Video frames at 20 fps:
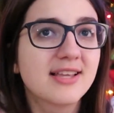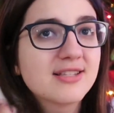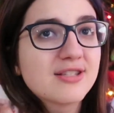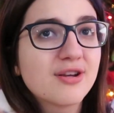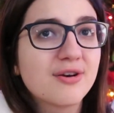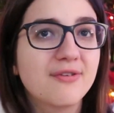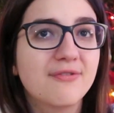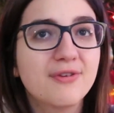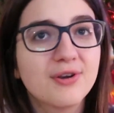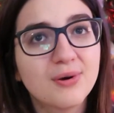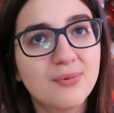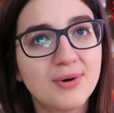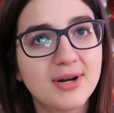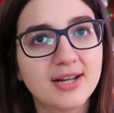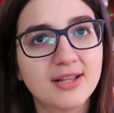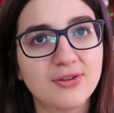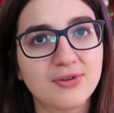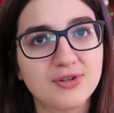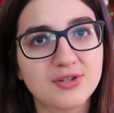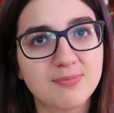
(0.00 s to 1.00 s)
So if you're one
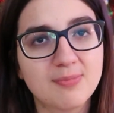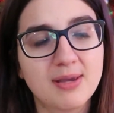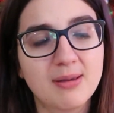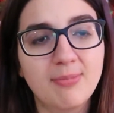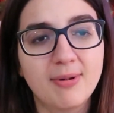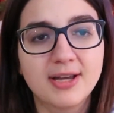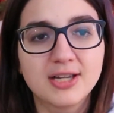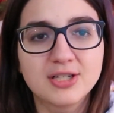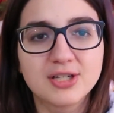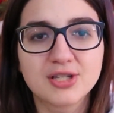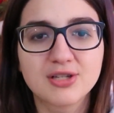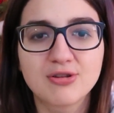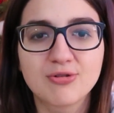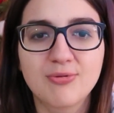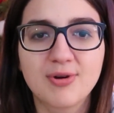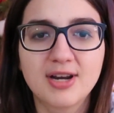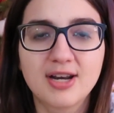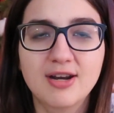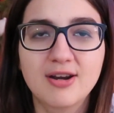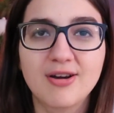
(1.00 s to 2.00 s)
of those people, I just
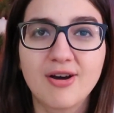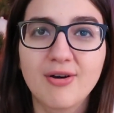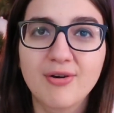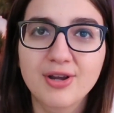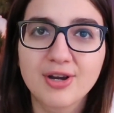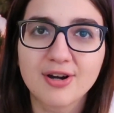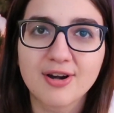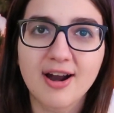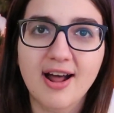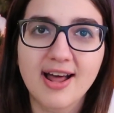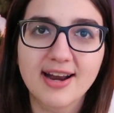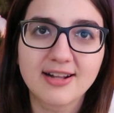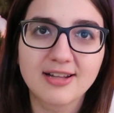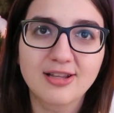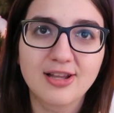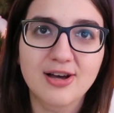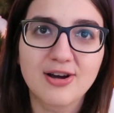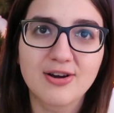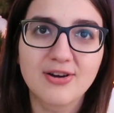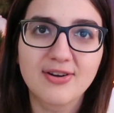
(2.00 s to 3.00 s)
want to know you're not
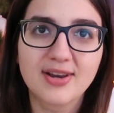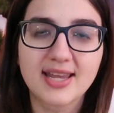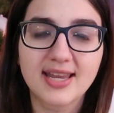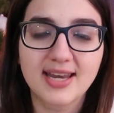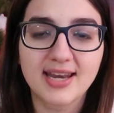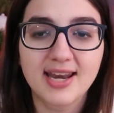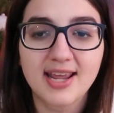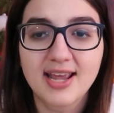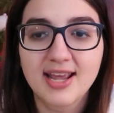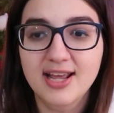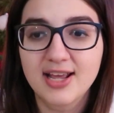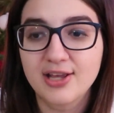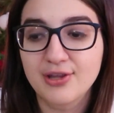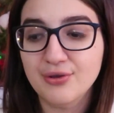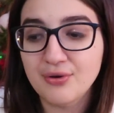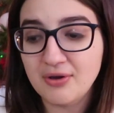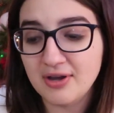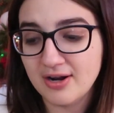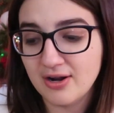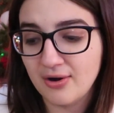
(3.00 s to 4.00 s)
alone, and
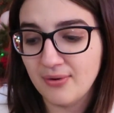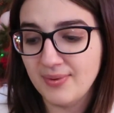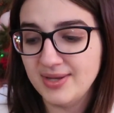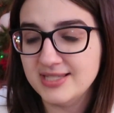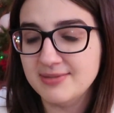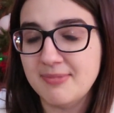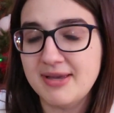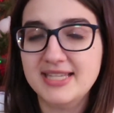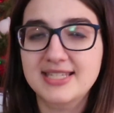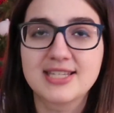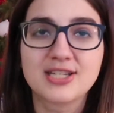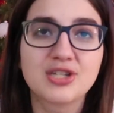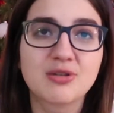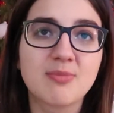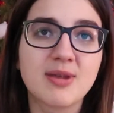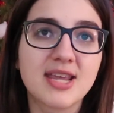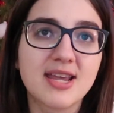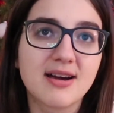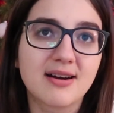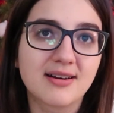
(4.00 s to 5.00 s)
you can always message
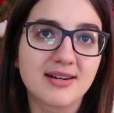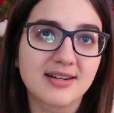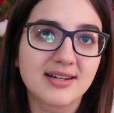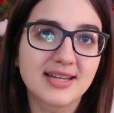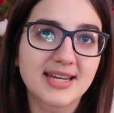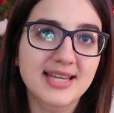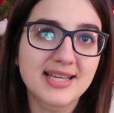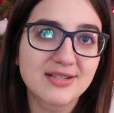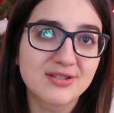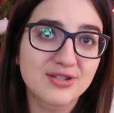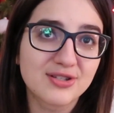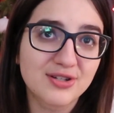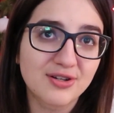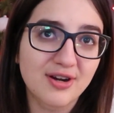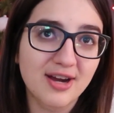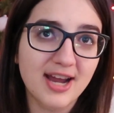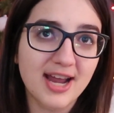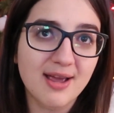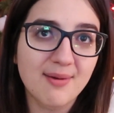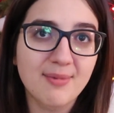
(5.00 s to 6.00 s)
me on
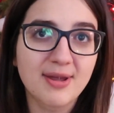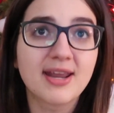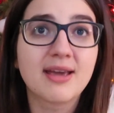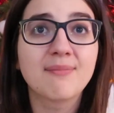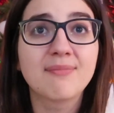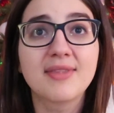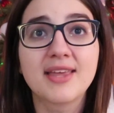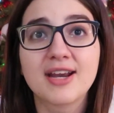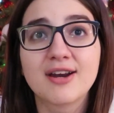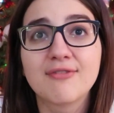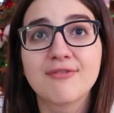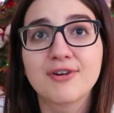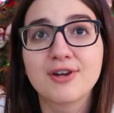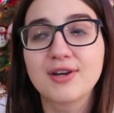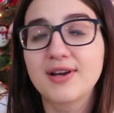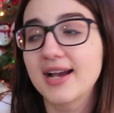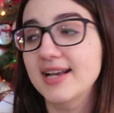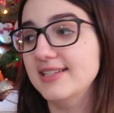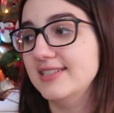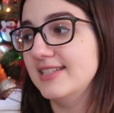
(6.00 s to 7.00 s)
Instagram, and I'm there for
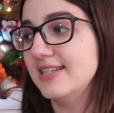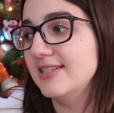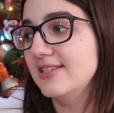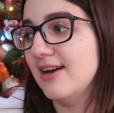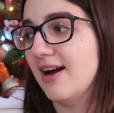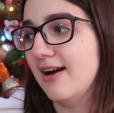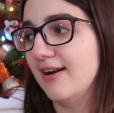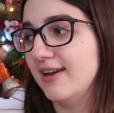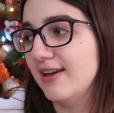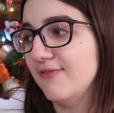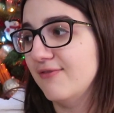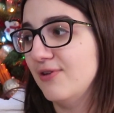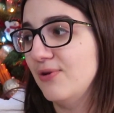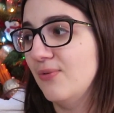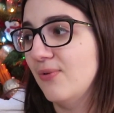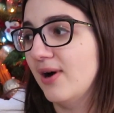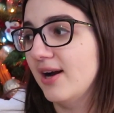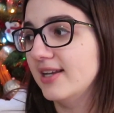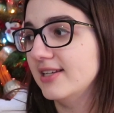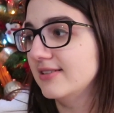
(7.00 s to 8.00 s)
you guys to talk if you
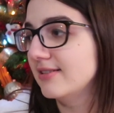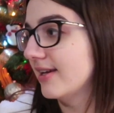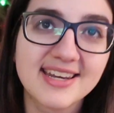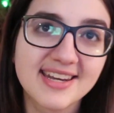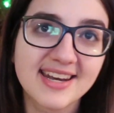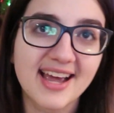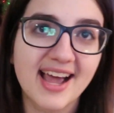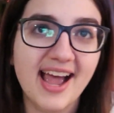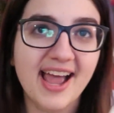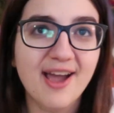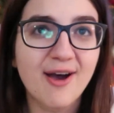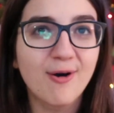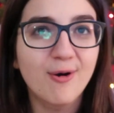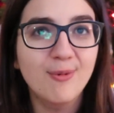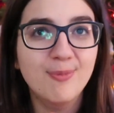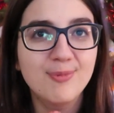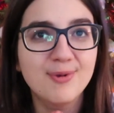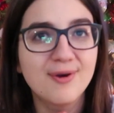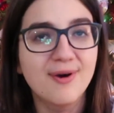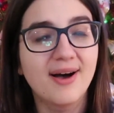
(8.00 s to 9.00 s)
want. And I
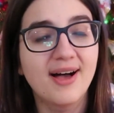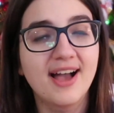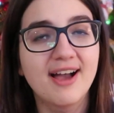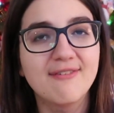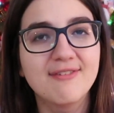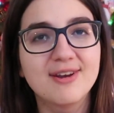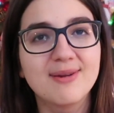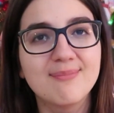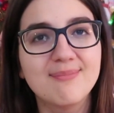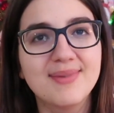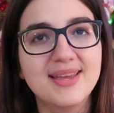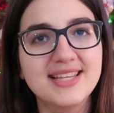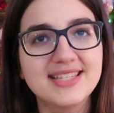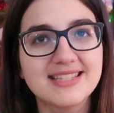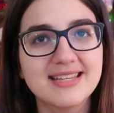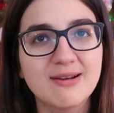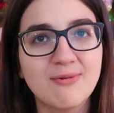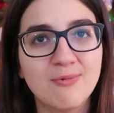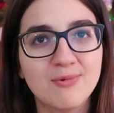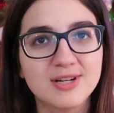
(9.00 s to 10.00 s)
hope you all have an
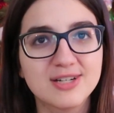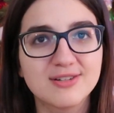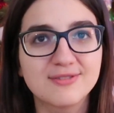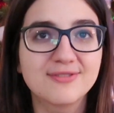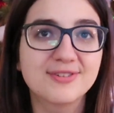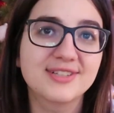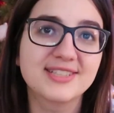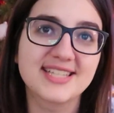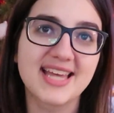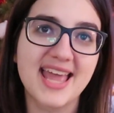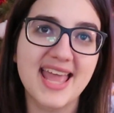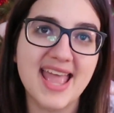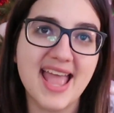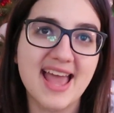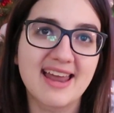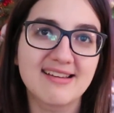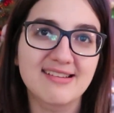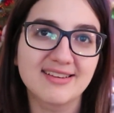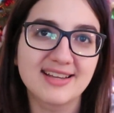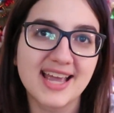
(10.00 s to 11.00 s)
amazing, wonderful day,
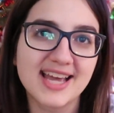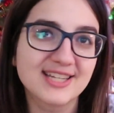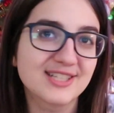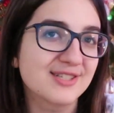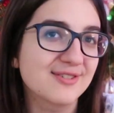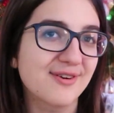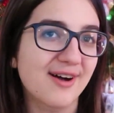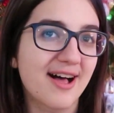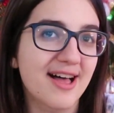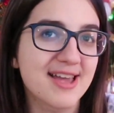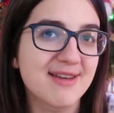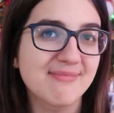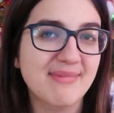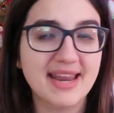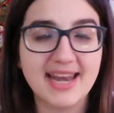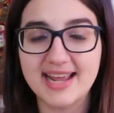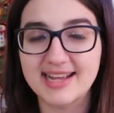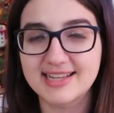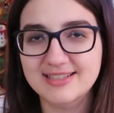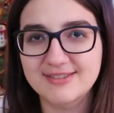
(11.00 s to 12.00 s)
and I'll catch you all in
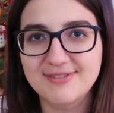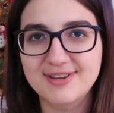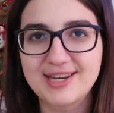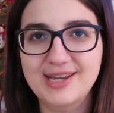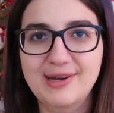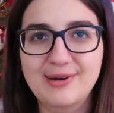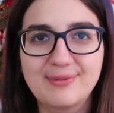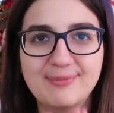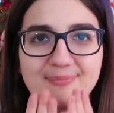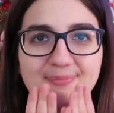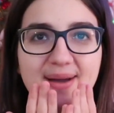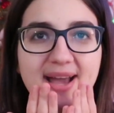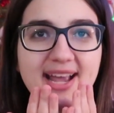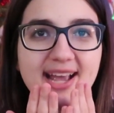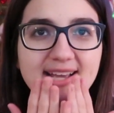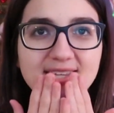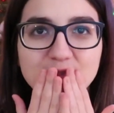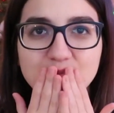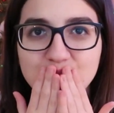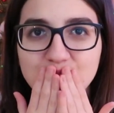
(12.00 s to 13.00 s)
my next video. Bye,
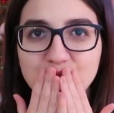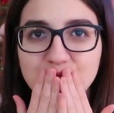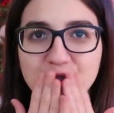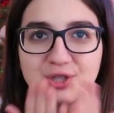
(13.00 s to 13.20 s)
guys.